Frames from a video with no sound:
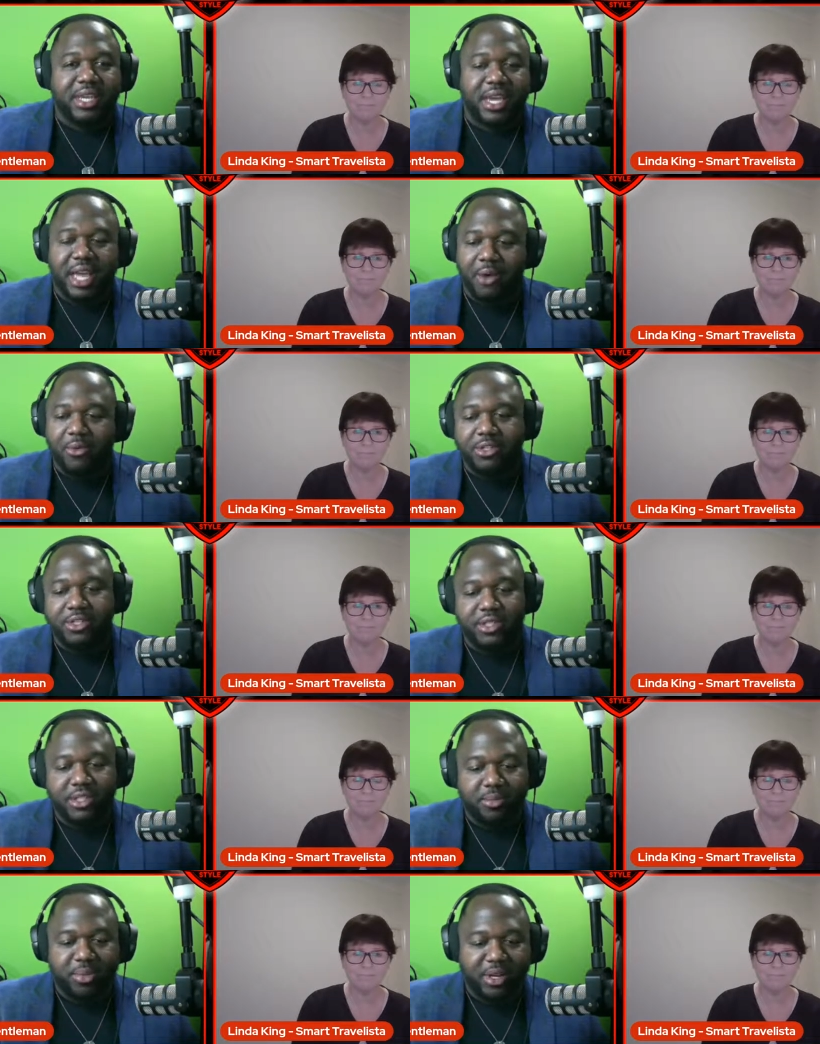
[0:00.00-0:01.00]
Speaker 1: you to debunk a
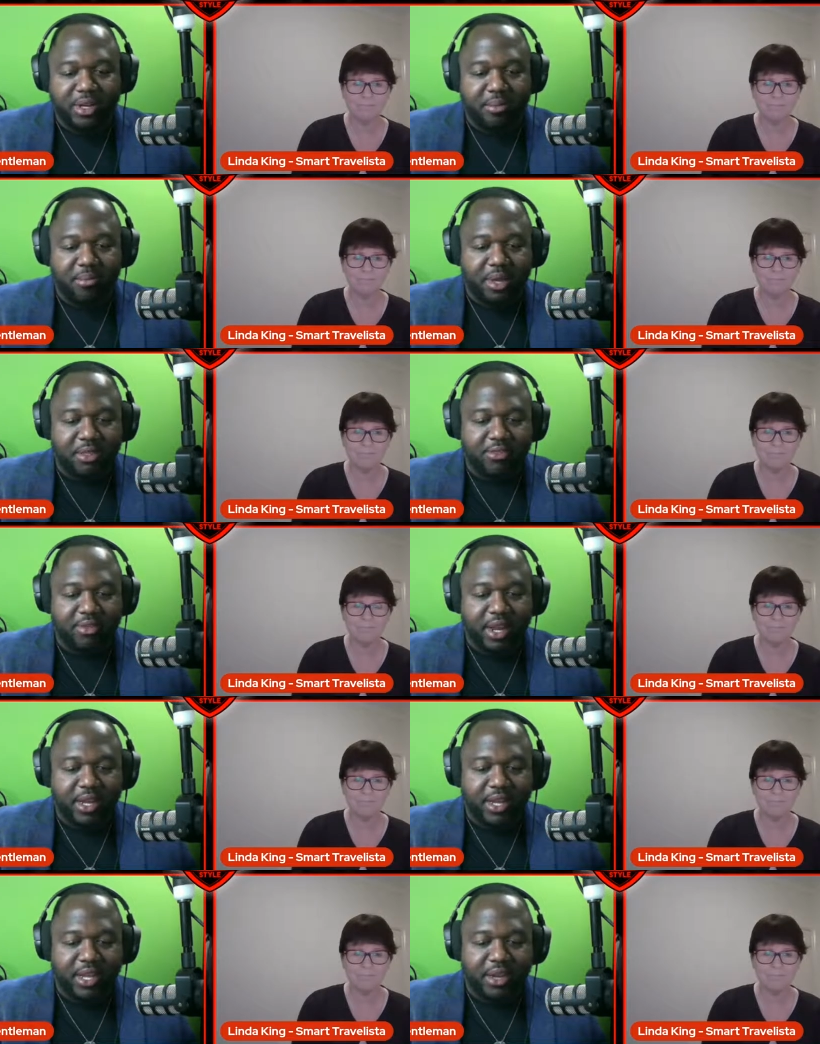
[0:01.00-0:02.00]
myth right here
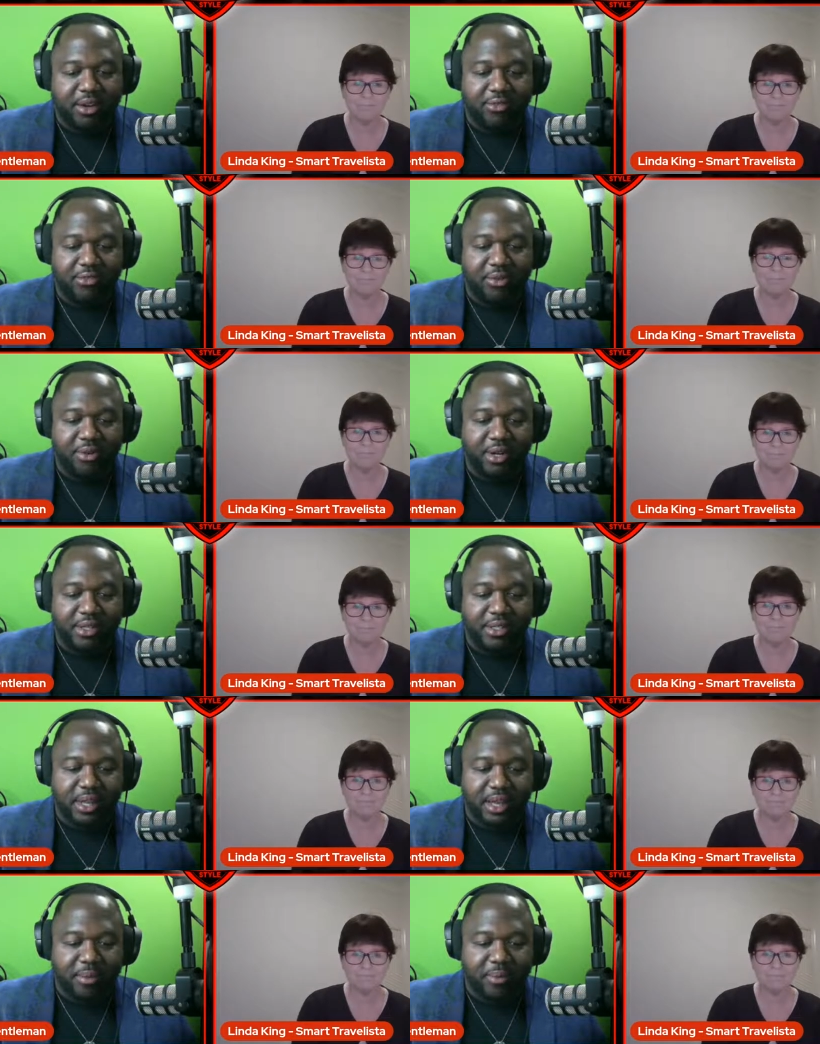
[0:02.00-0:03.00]
for us. Um,
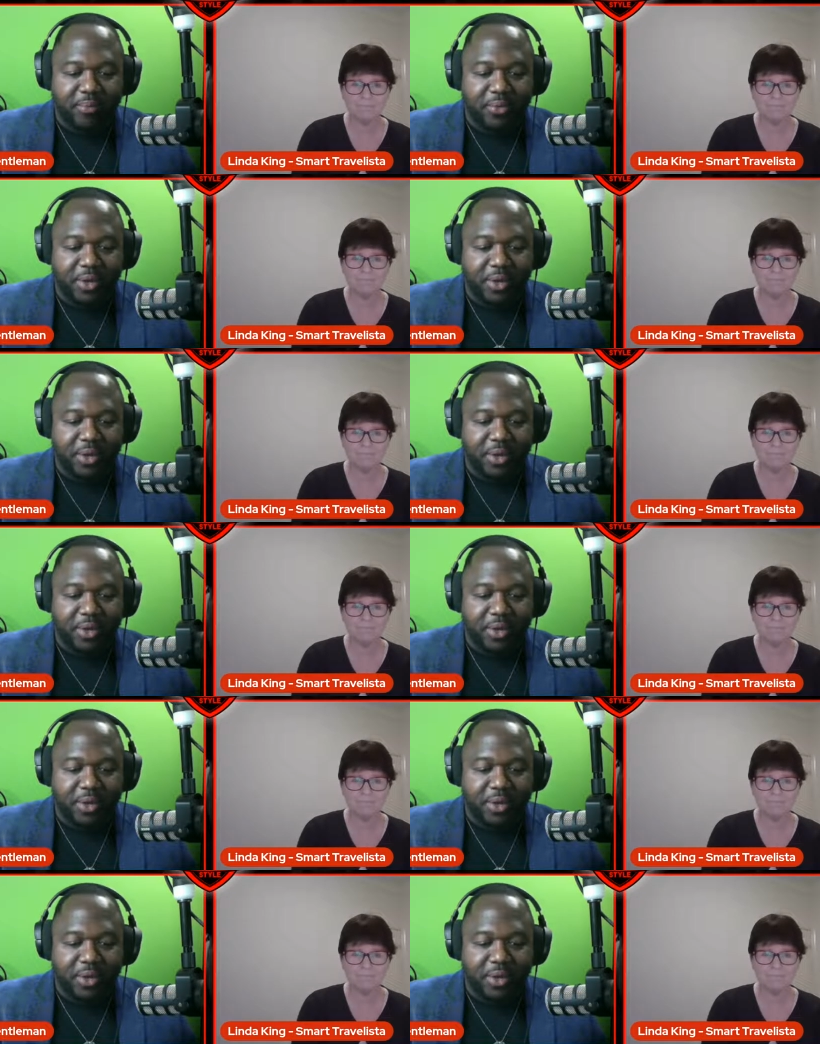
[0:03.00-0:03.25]
any